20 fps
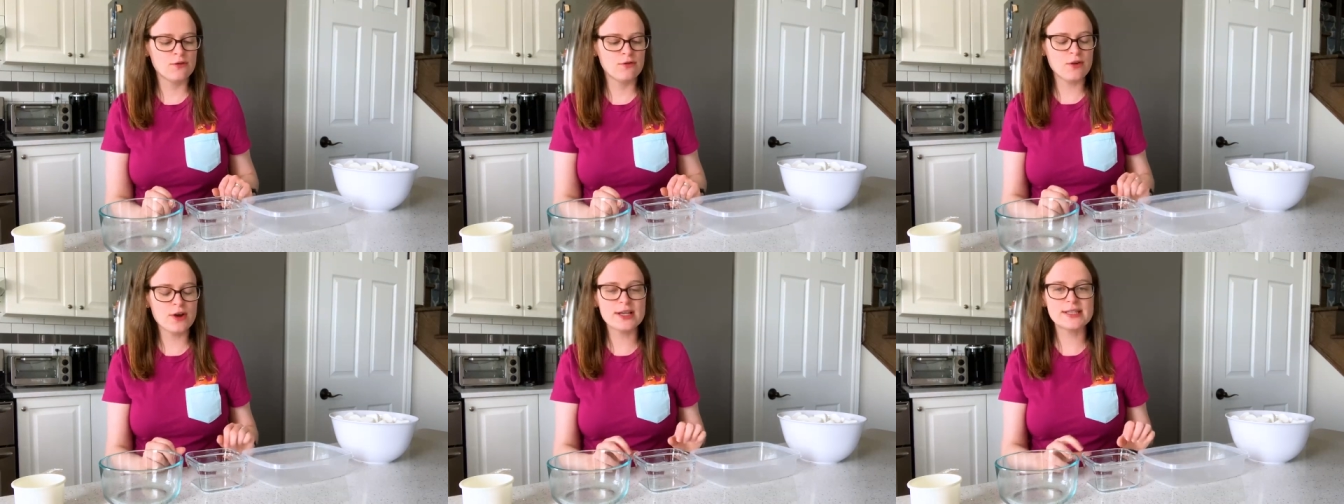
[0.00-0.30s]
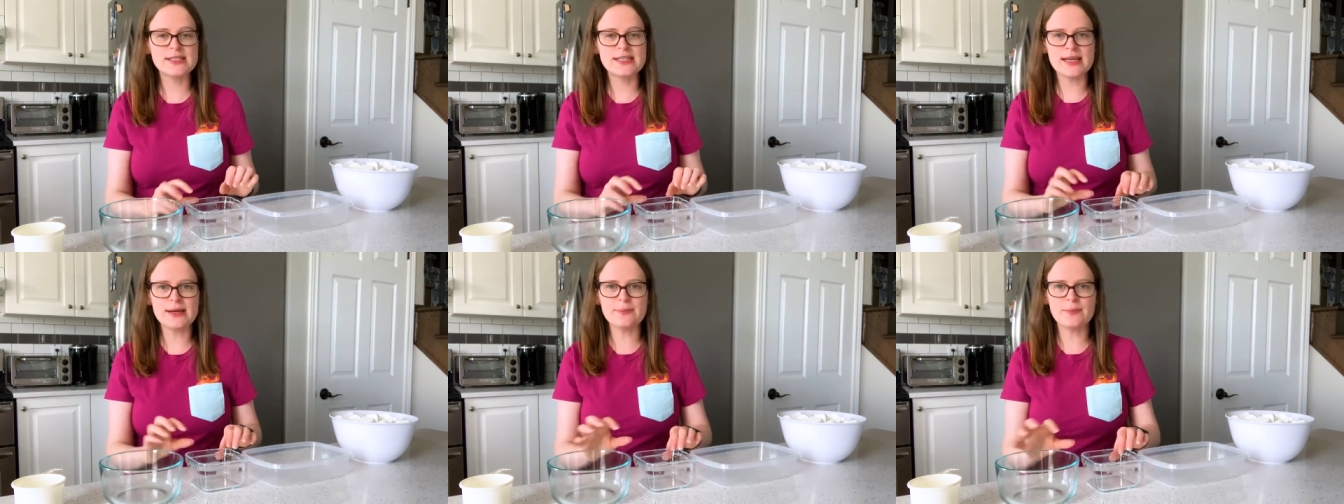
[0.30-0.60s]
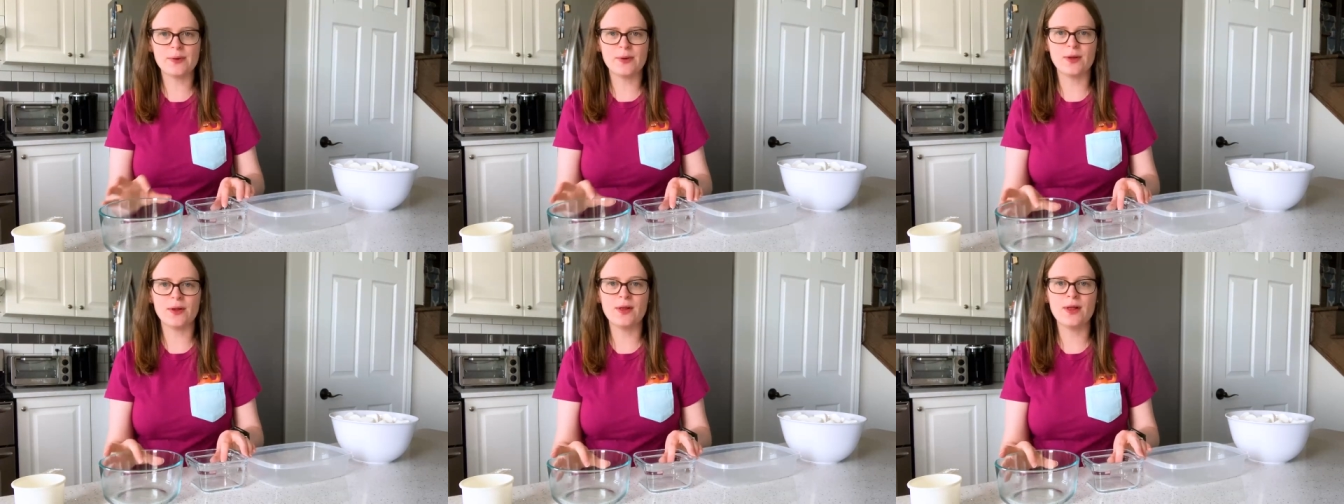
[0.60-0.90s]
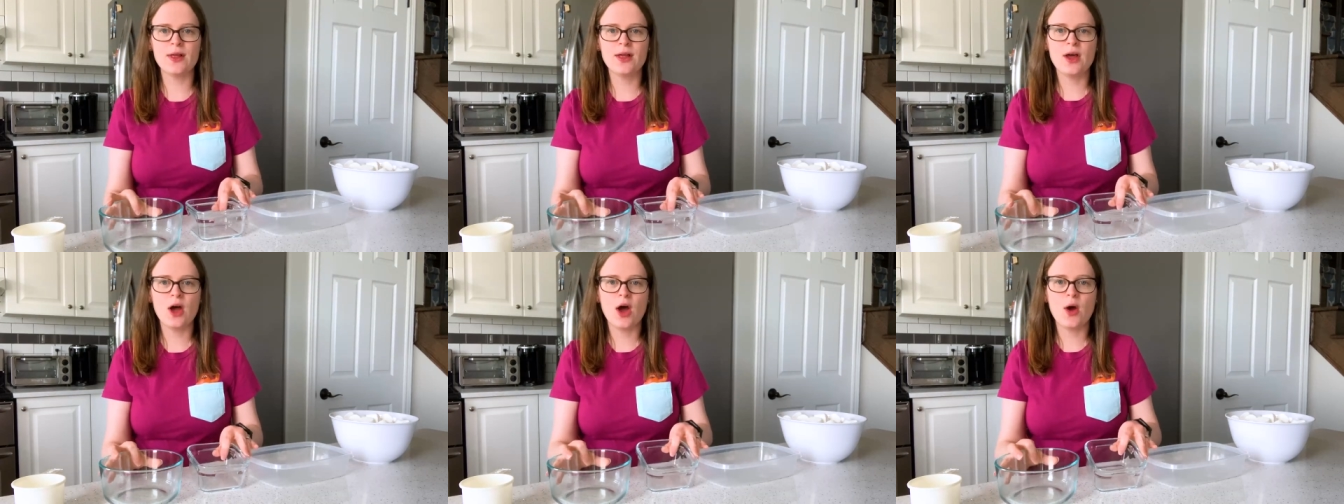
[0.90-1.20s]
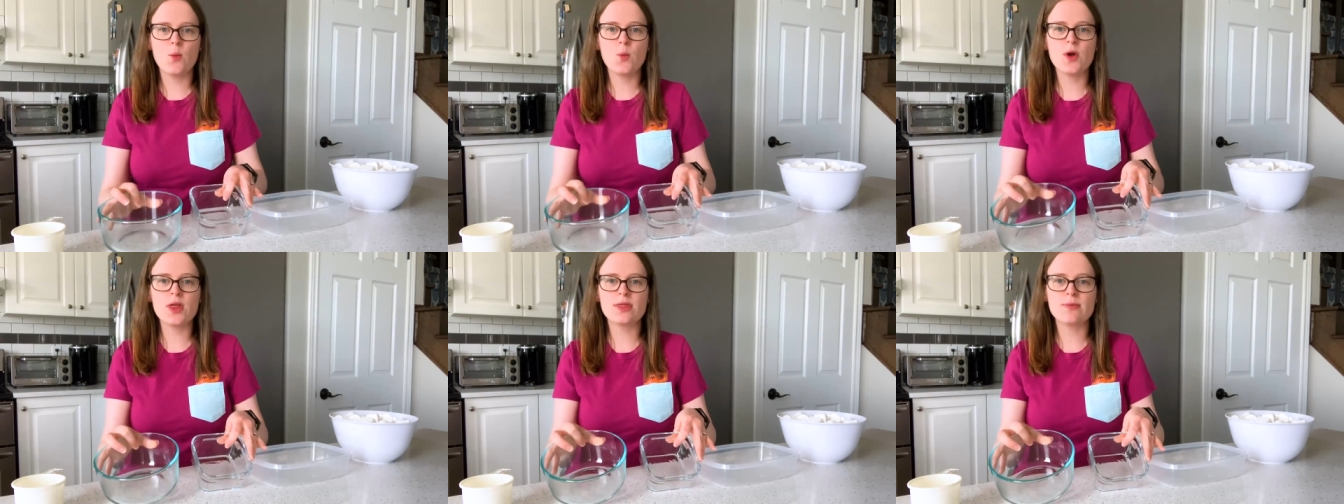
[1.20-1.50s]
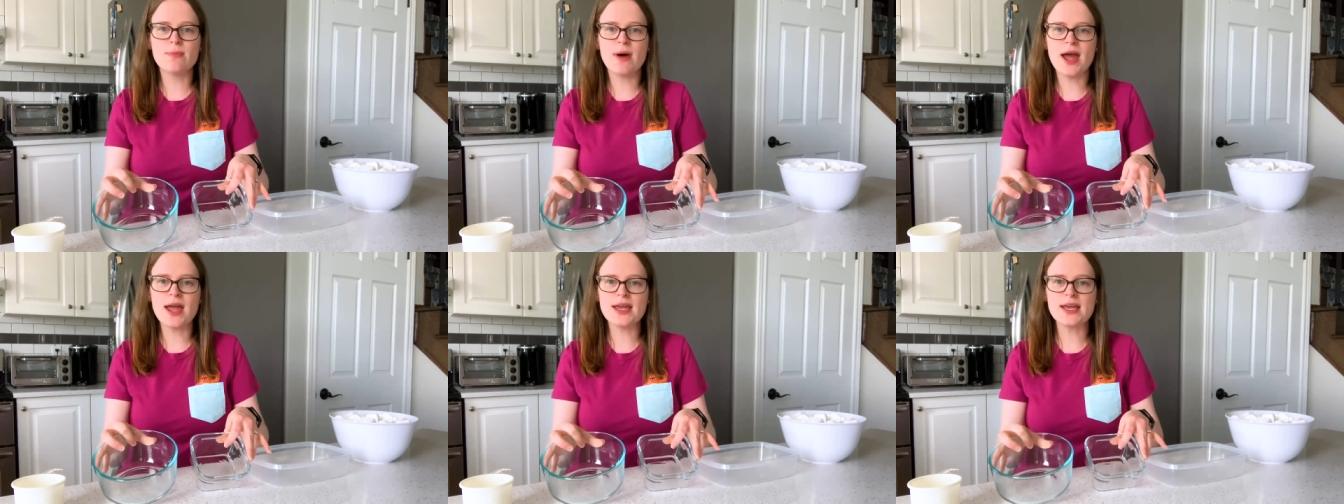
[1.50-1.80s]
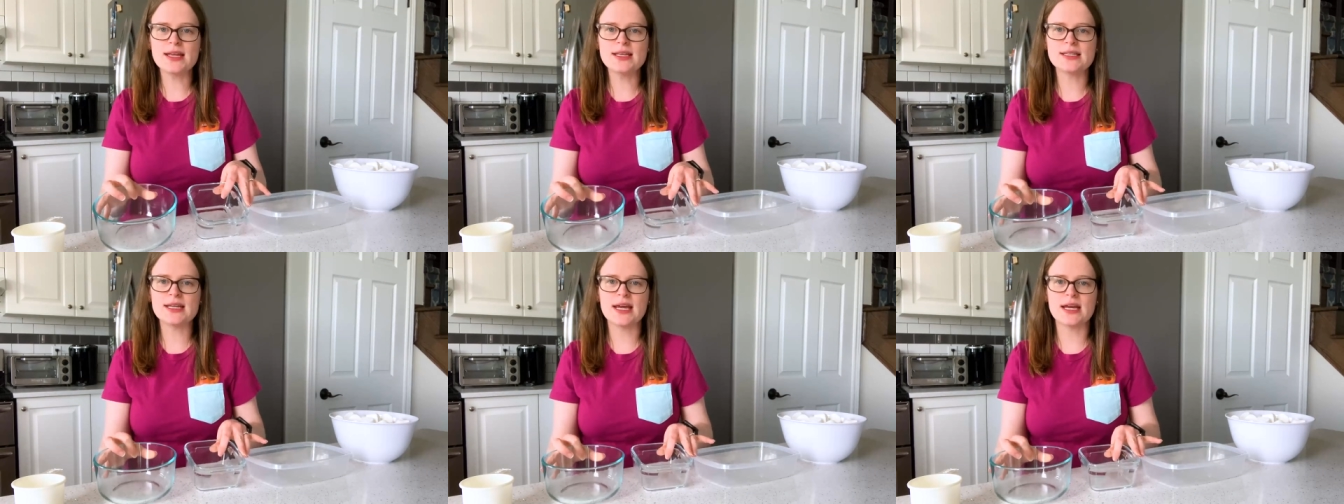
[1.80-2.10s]
For example, with my
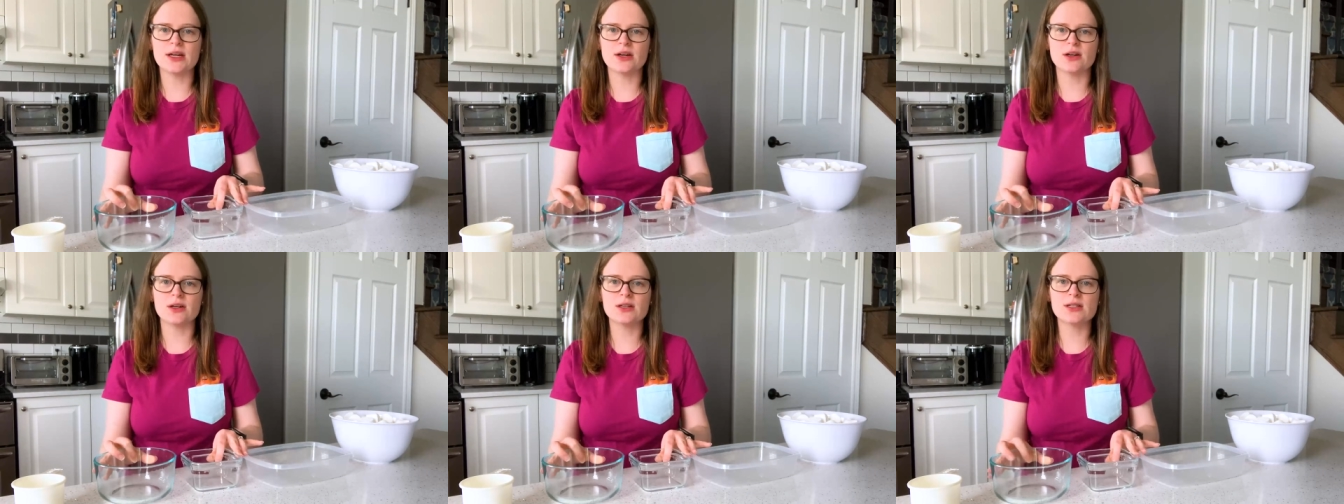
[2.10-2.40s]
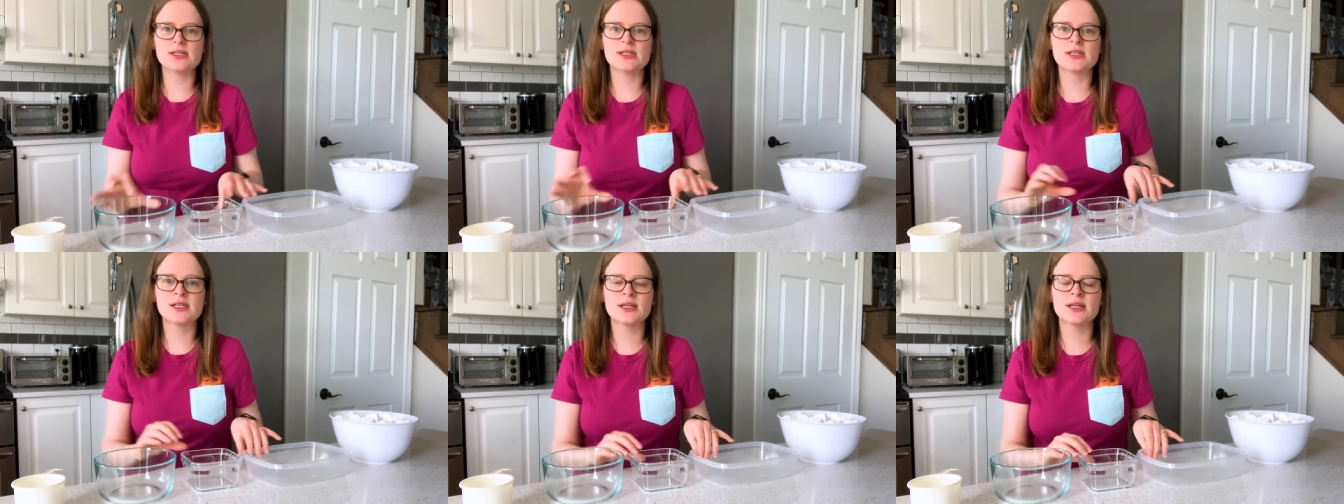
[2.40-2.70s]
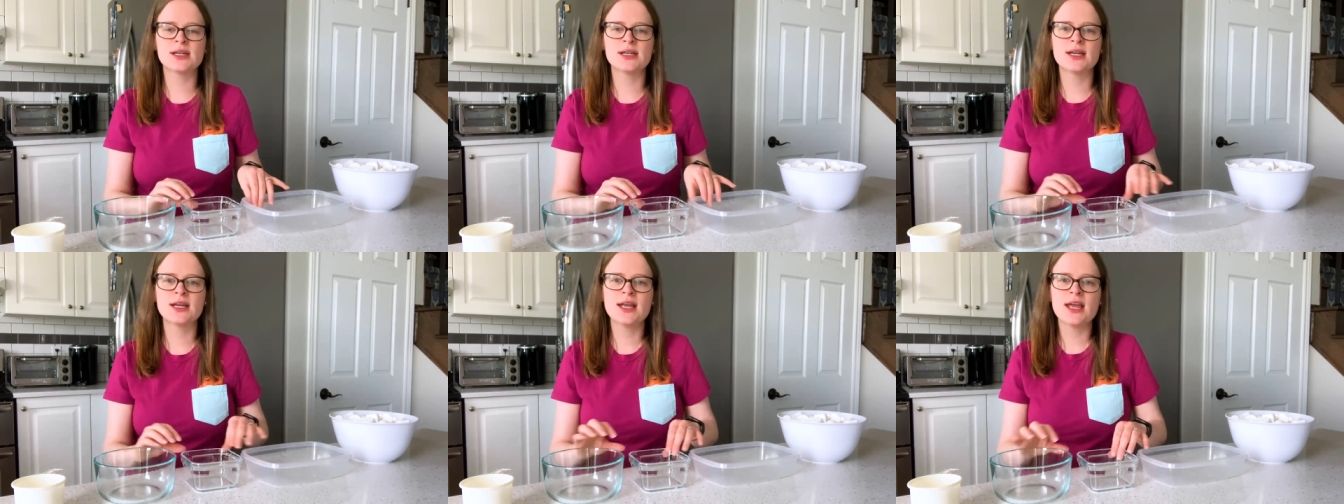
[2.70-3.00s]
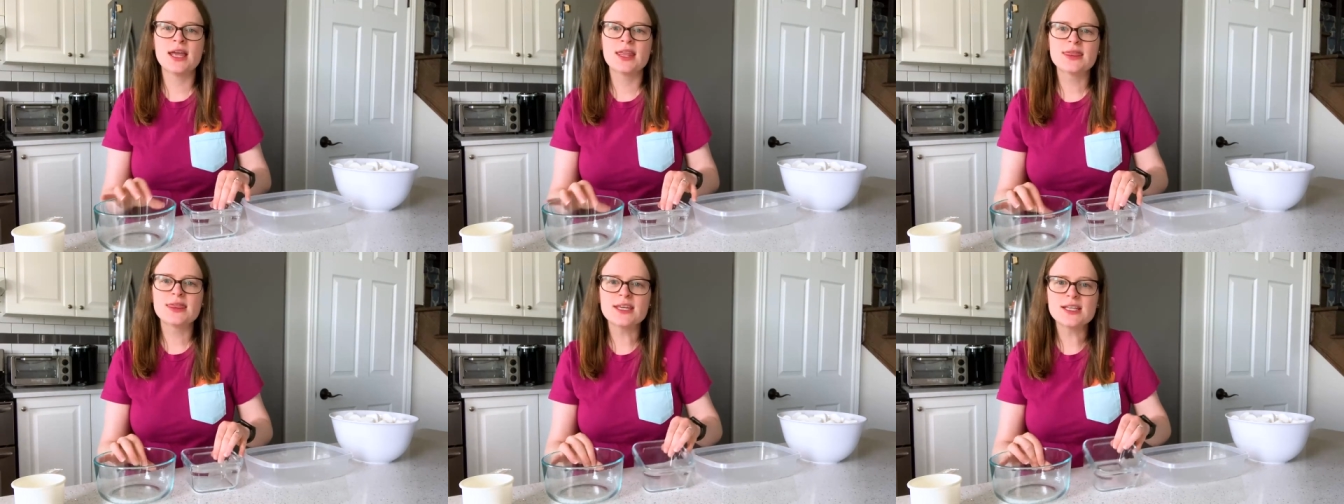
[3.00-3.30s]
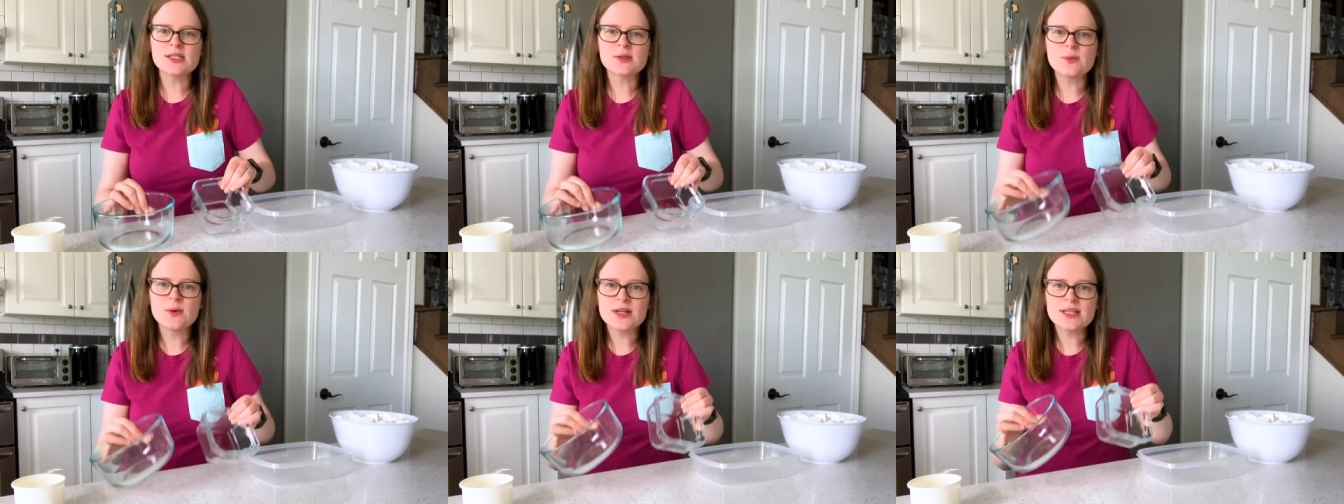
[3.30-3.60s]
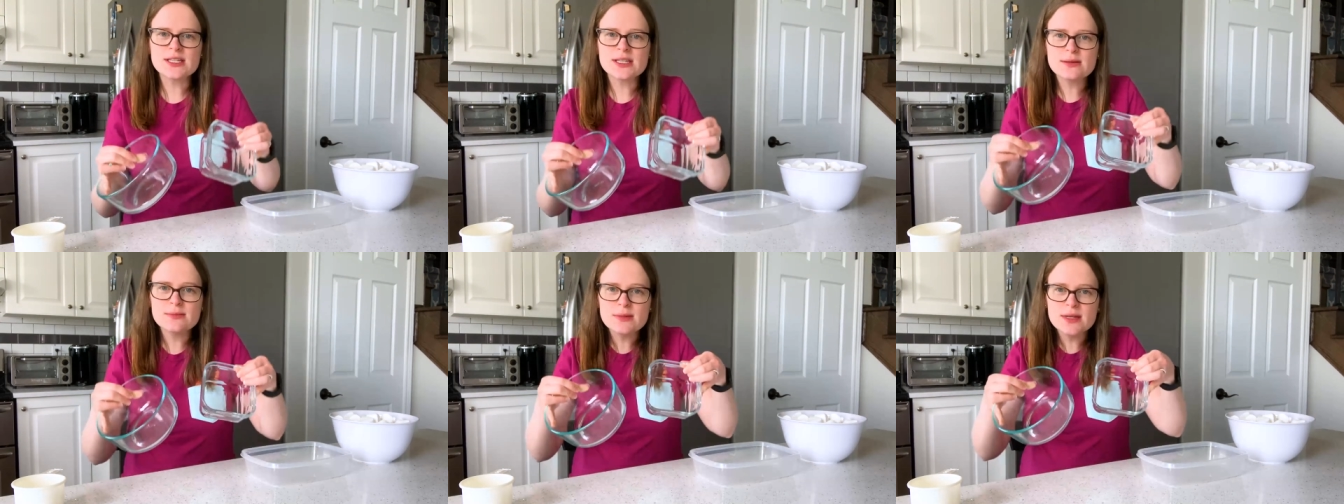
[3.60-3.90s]
containers, this one to